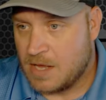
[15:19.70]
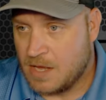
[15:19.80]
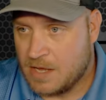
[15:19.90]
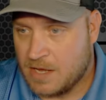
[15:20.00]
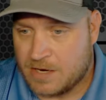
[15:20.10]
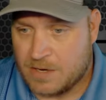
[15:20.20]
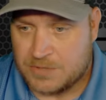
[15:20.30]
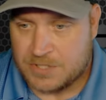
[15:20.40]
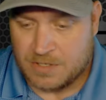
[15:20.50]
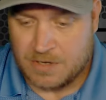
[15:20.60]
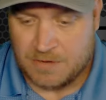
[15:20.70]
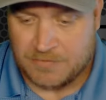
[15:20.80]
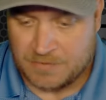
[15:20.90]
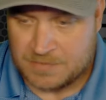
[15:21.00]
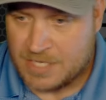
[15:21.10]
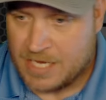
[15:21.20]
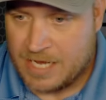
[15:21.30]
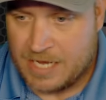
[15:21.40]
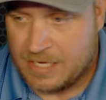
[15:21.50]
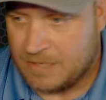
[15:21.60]
A coach could go from,
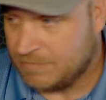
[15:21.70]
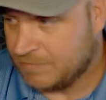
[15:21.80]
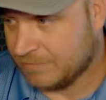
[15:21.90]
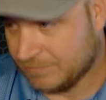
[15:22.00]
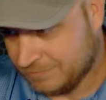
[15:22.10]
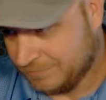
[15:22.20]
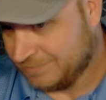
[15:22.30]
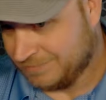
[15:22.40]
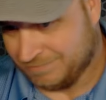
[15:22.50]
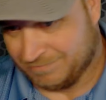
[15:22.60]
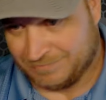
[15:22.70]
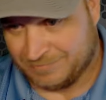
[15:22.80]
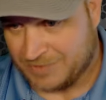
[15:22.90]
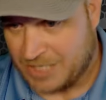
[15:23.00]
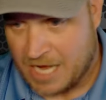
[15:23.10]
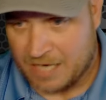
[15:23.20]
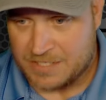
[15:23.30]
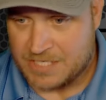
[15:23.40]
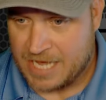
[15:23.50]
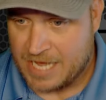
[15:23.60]
say,
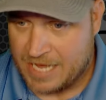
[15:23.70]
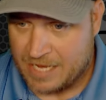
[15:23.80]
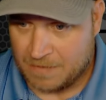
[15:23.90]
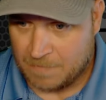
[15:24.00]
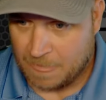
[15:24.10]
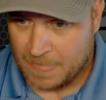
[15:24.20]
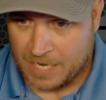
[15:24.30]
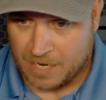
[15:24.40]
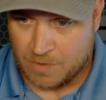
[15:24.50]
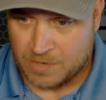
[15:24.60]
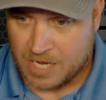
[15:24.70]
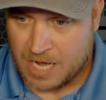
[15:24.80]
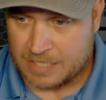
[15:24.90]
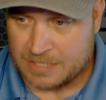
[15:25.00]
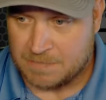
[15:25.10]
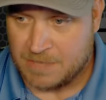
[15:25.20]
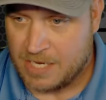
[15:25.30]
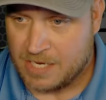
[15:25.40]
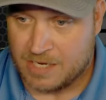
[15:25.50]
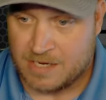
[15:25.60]
college A and go to college
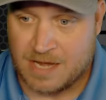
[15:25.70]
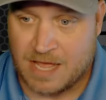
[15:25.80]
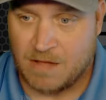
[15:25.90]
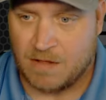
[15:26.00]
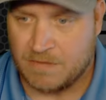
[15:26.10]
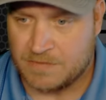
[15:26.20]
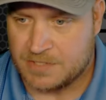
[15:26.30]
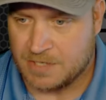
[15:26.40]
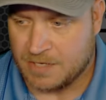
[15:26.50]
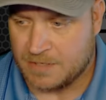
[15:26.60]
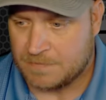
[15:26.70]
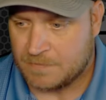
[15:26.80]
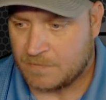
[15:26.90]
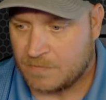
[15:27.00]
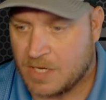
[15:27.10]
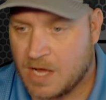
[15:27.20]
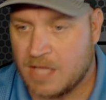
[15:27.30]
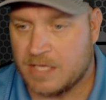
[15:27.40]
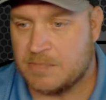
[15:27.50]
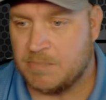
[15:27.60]
B. Now all of a sudden,
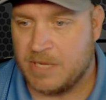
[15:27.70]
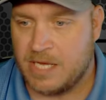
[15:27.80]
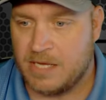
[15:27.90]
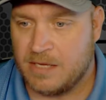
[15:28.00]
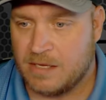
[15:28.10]
college B